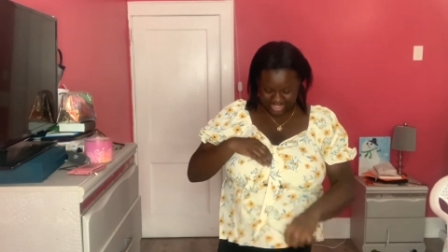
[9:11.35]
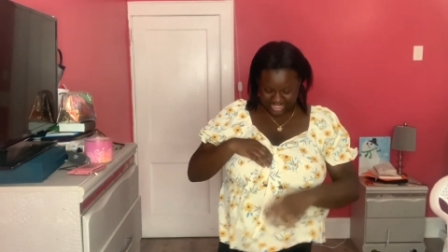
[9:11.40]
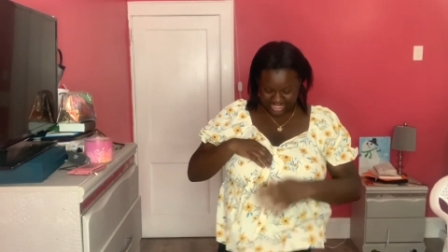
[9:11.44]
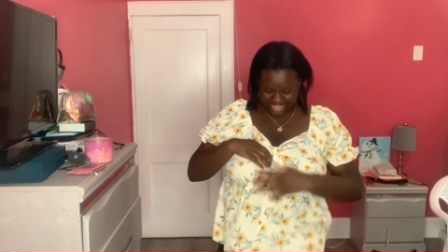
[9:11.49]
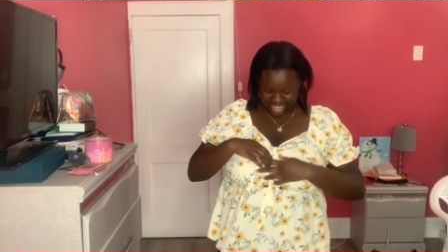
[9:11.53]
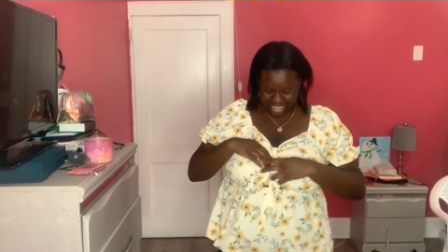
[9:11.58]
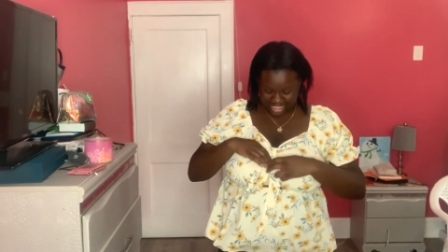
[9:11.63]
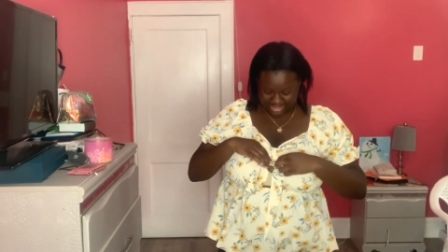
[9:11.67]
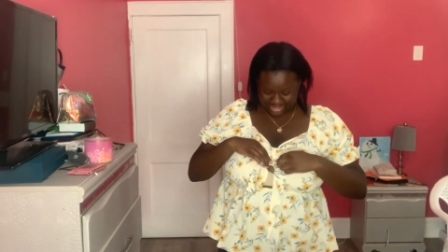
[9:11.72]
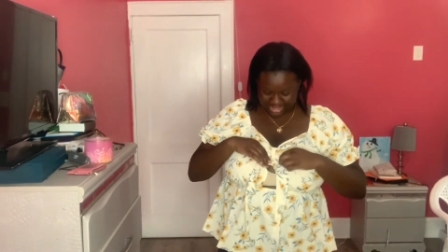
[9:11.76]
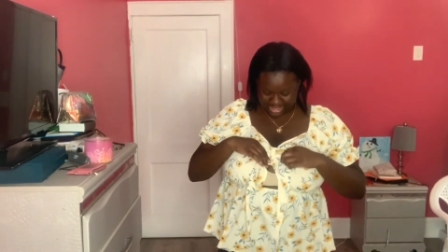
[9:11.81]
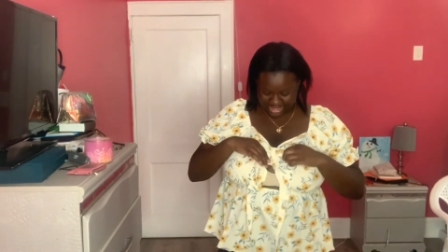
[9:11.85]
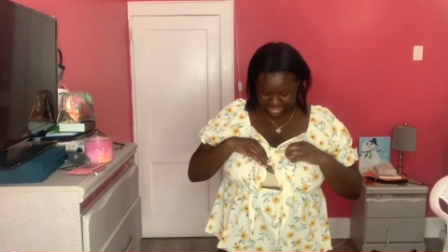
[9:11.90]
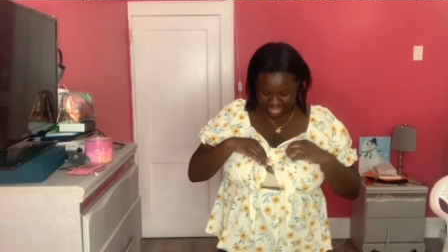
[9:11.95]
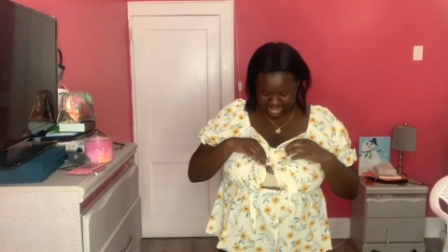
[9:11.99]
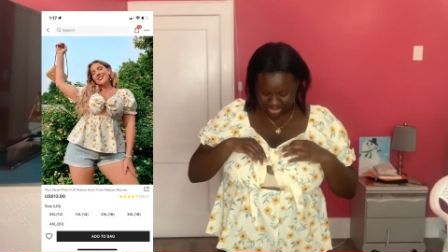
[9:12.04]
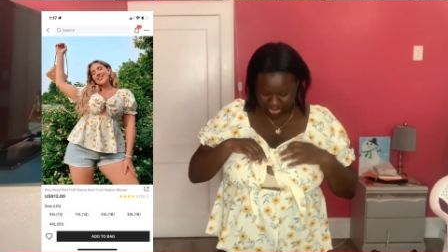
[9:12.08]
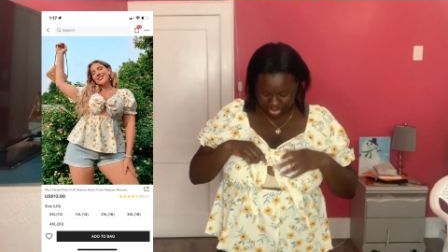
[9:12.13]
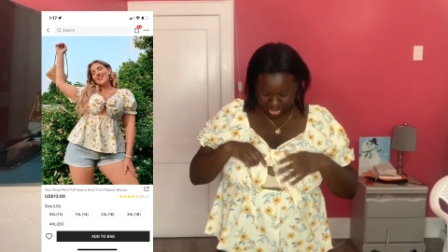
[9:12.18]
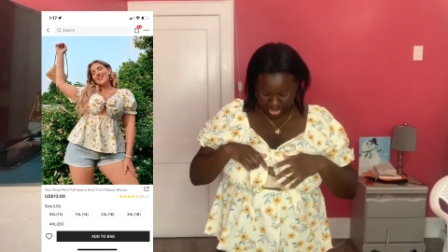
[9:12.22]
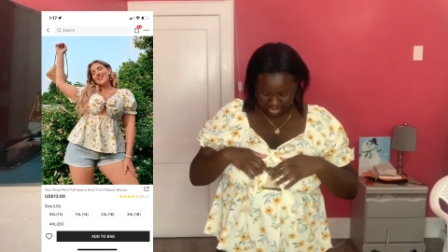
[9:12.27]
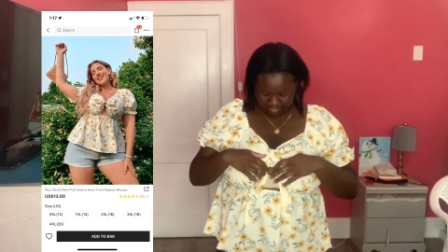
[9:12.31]
Y'all, this is so
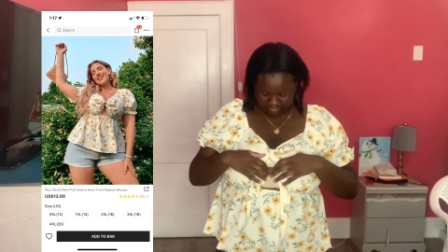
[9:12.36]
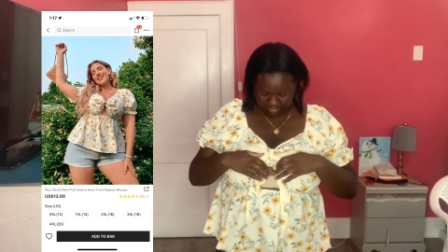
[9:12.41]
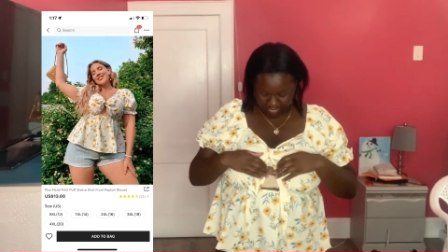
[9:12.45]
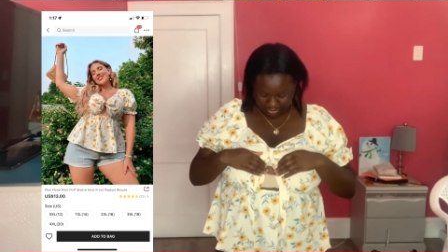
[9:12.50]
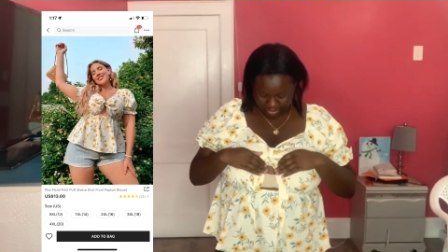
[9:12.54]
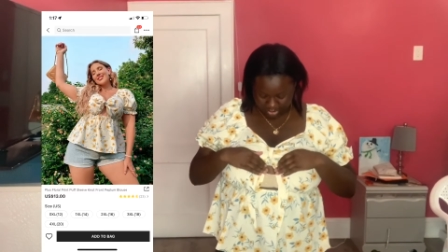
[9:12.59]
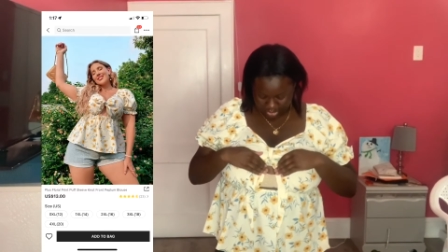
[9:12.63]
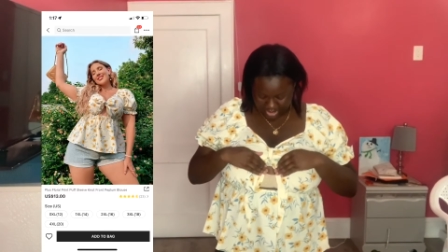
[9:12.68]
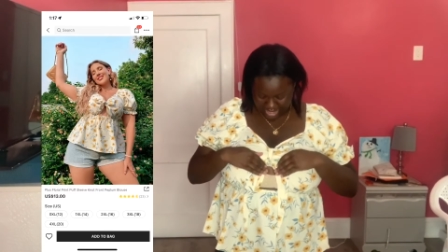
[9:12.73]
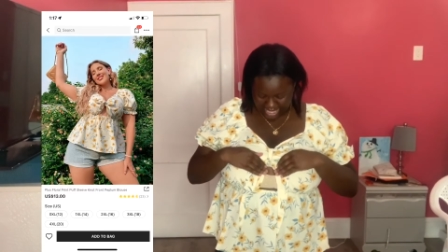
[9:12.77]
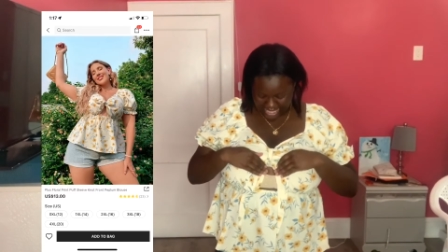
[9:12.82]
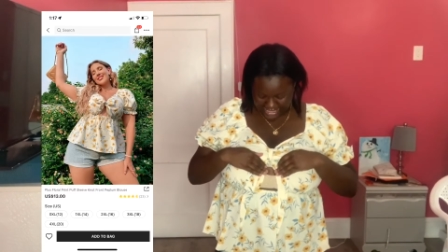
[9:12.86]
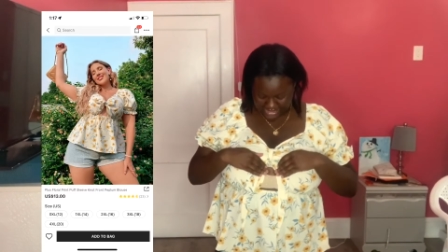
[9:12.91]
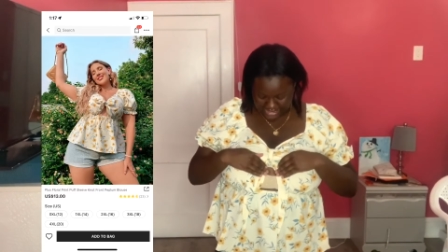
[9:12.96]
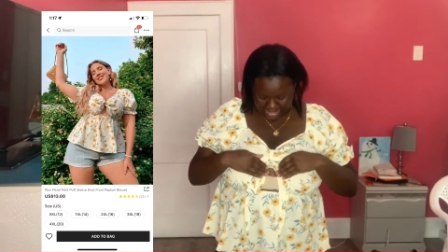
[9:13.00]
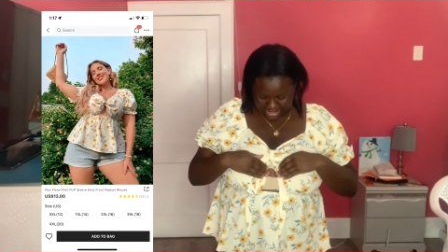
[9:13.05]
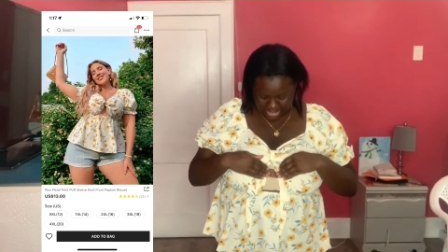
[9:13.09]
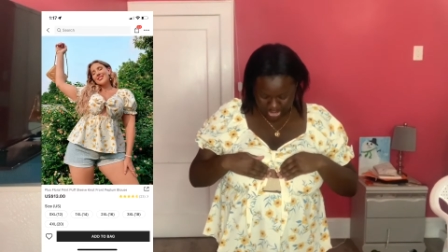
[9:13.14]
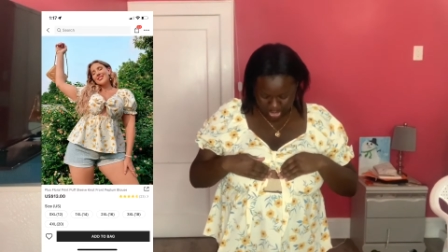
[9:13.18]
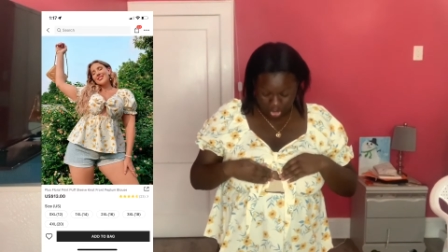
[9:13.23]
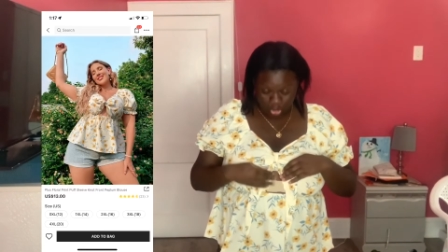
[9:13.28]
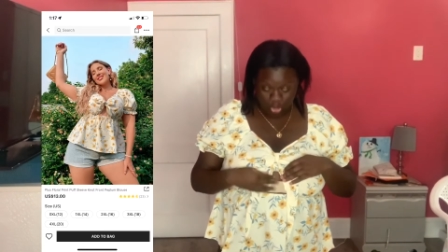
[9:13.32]
comfortable. It has a
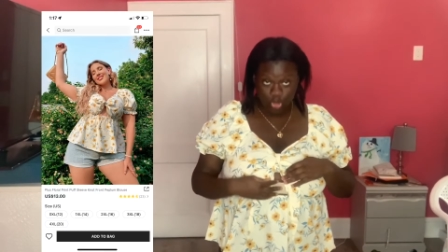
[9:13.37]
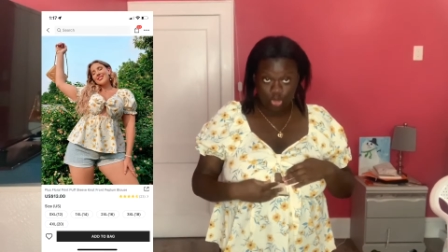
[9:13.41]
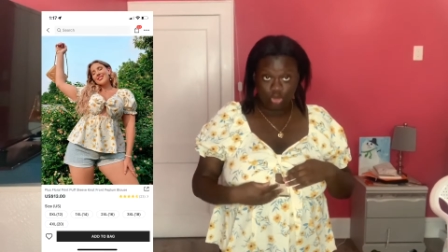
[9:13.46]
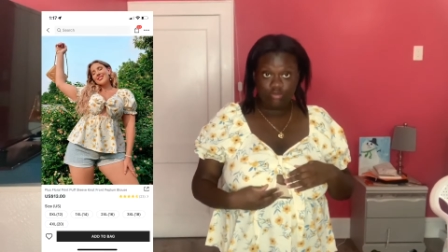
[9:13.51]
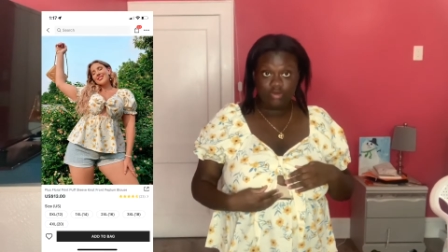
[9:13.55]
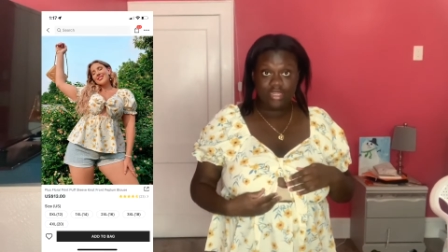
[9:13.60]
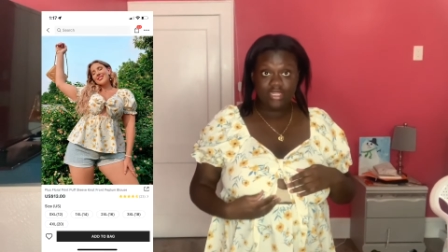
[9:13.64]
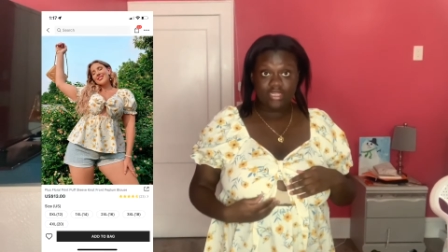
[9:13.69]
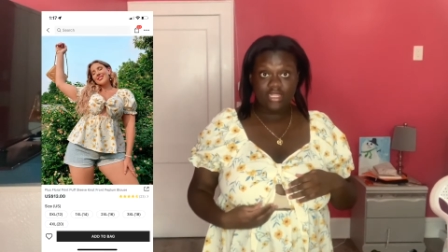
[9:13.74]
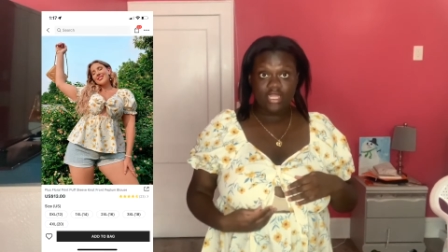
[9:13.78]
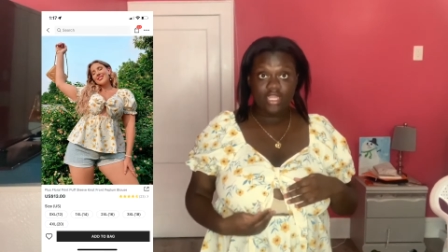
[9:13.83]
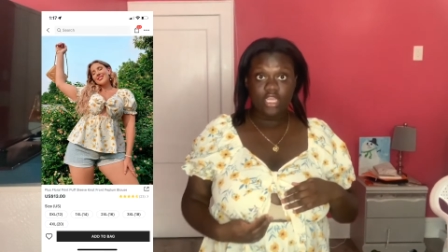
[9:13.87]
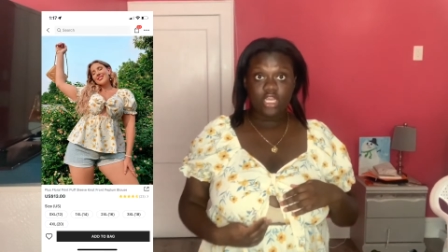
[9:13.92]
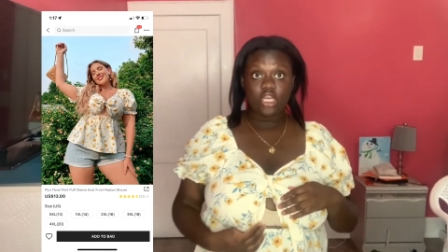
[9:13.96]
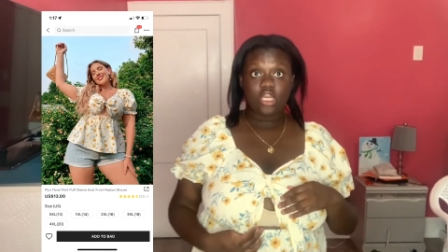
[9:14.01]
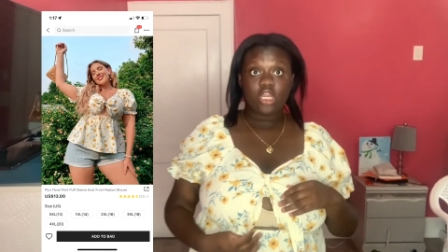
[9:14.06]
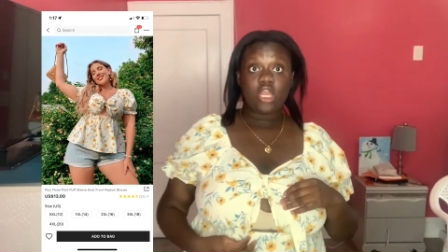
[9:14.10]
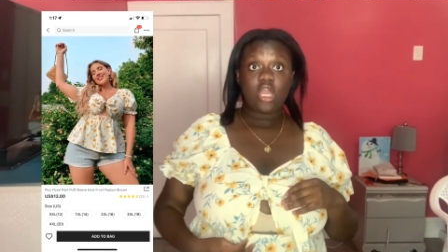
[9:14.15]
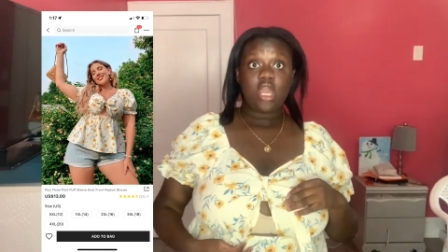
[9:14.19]
little hole right there